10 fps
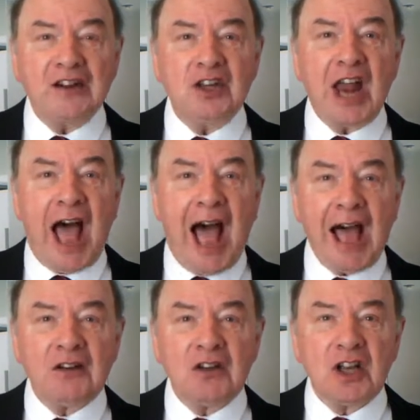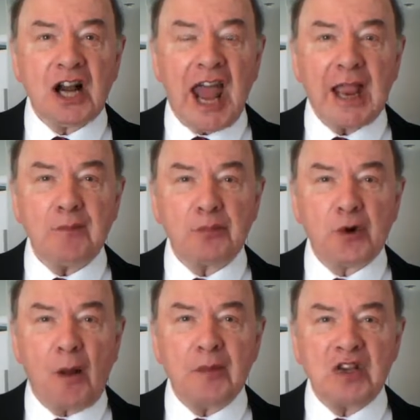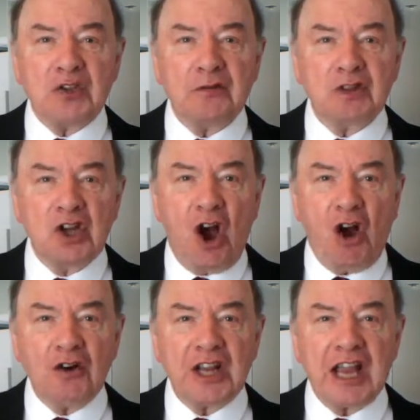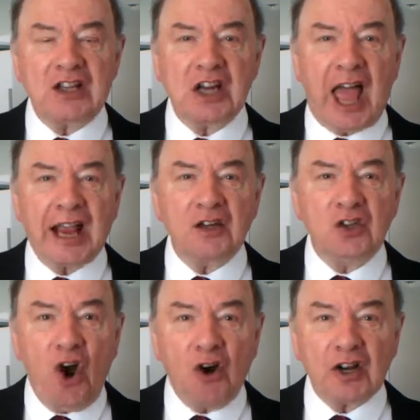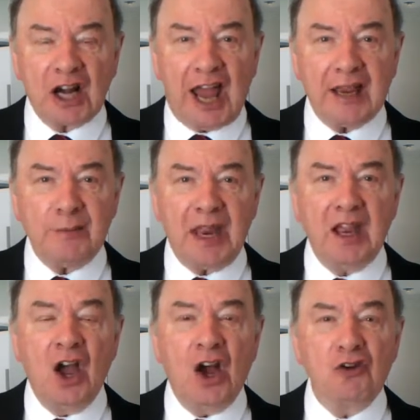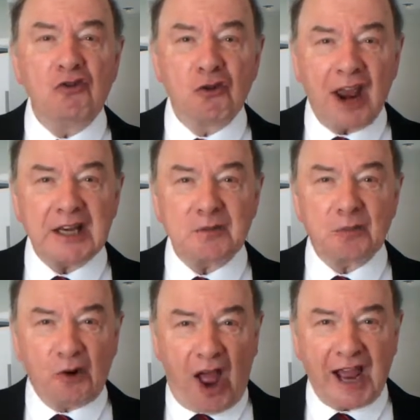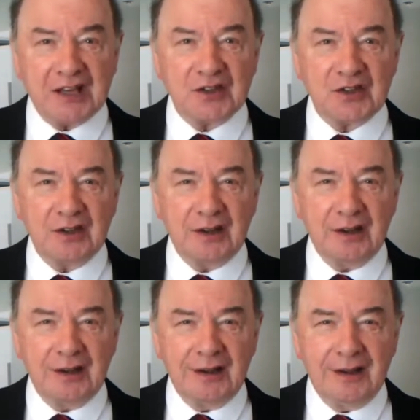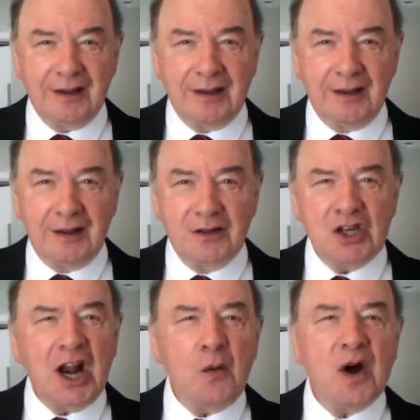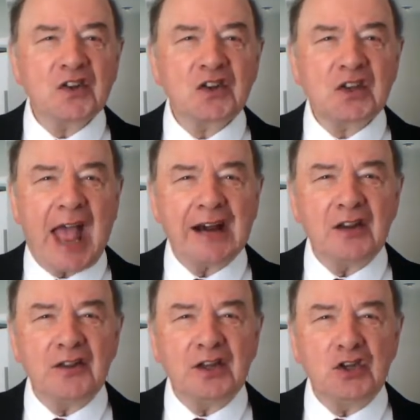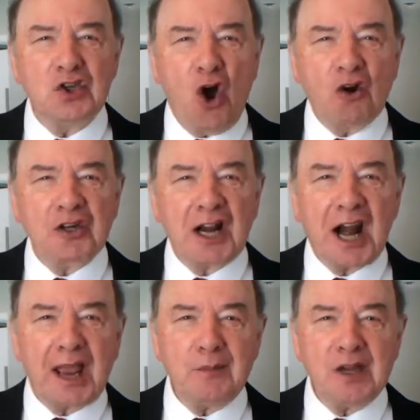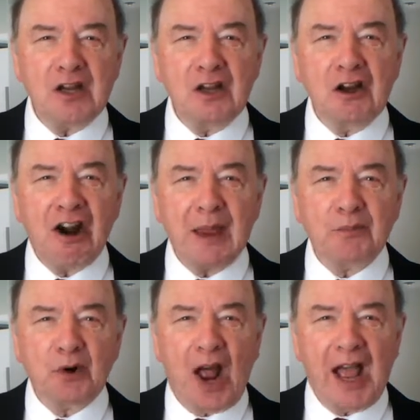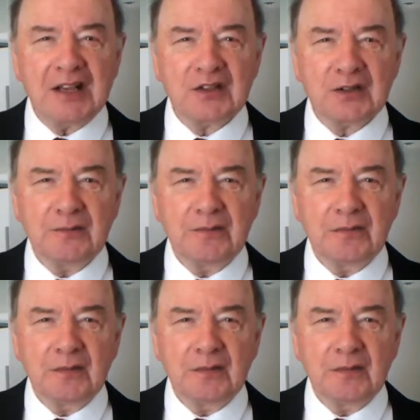And an unclaimed promise of God is like not claiming a great prize. Do you know what's sadder than not claiming a great prize?